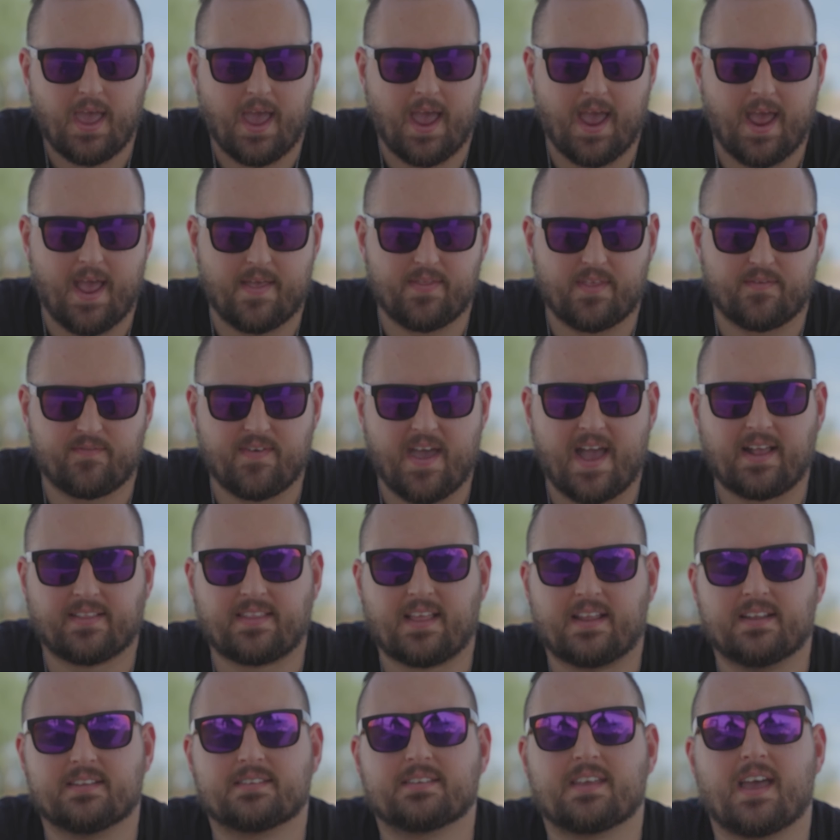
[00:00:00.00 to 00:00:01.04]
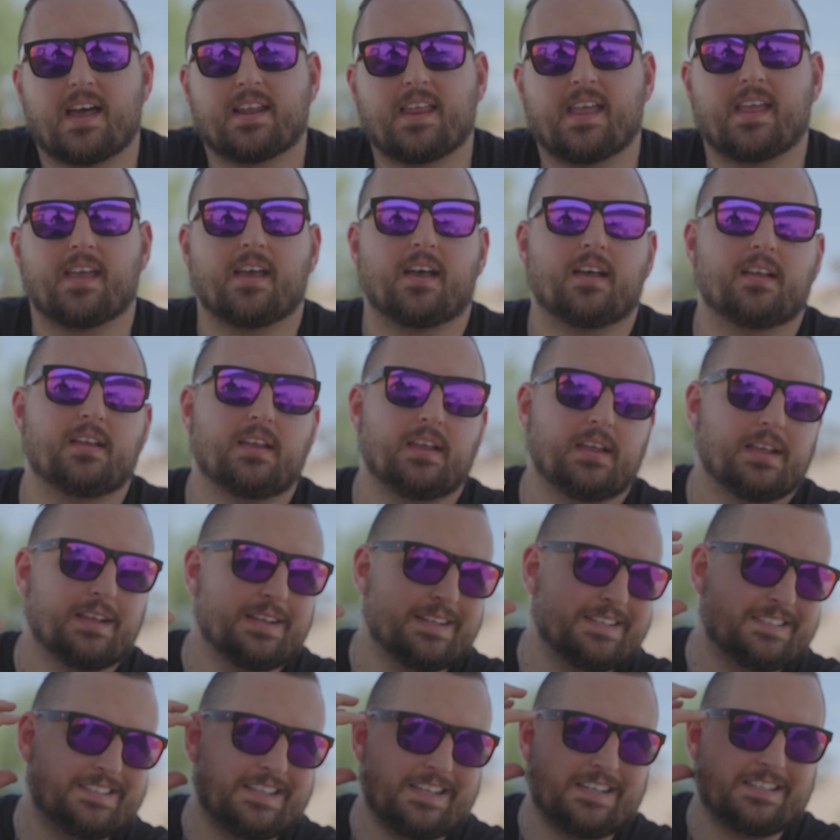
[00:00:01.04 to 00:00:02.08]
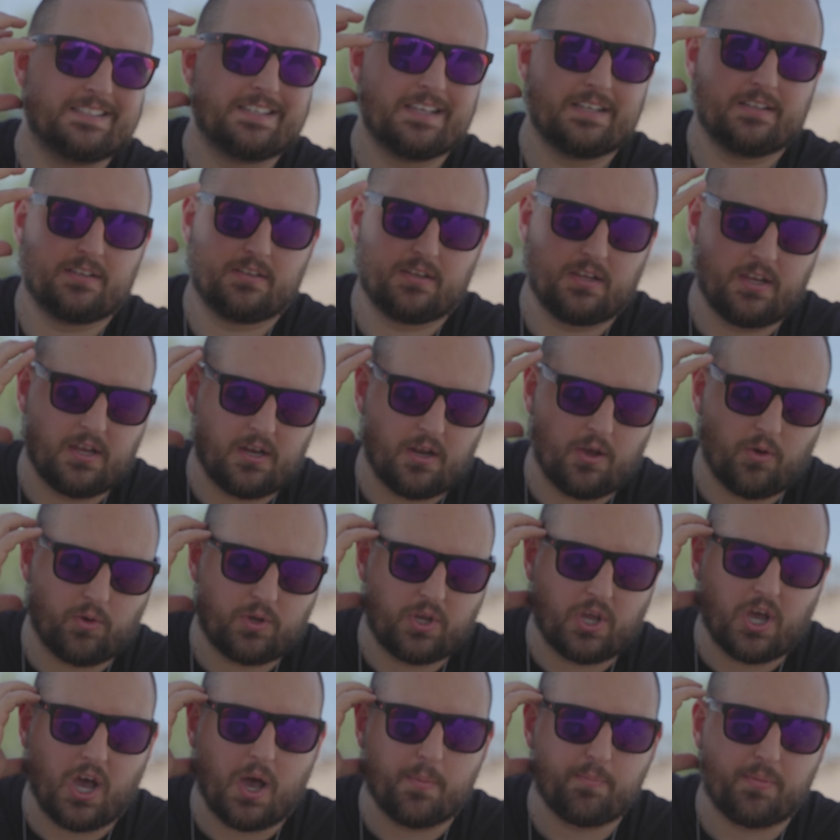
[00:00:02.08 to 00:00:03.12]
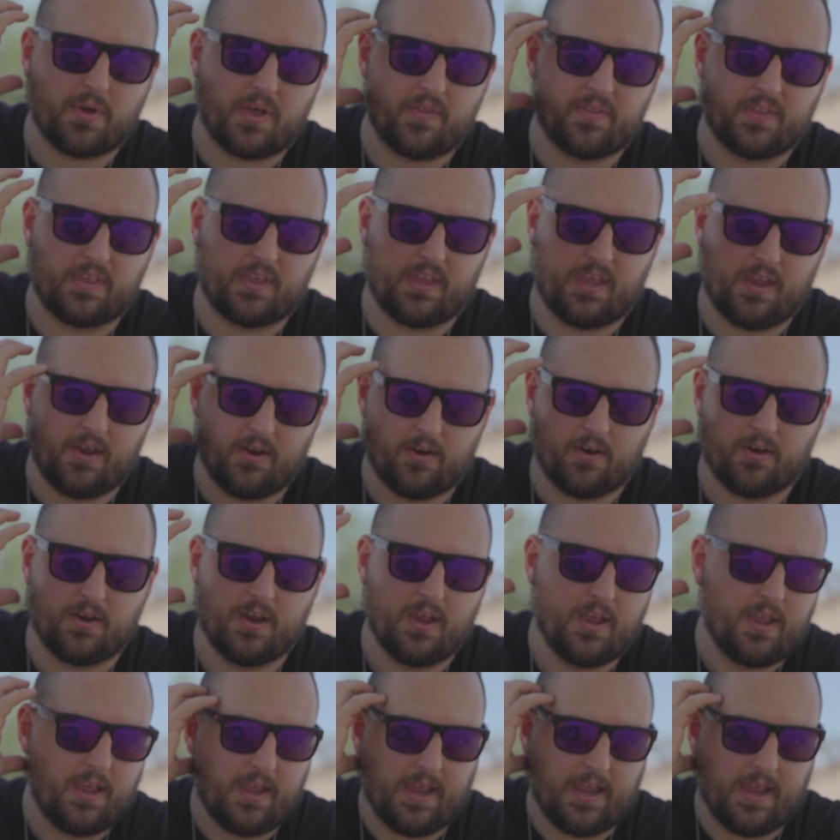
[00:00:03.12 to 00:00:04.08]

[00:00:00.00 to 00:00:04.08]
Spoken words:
and the fact that it's got a decent, you know, cup on the ear,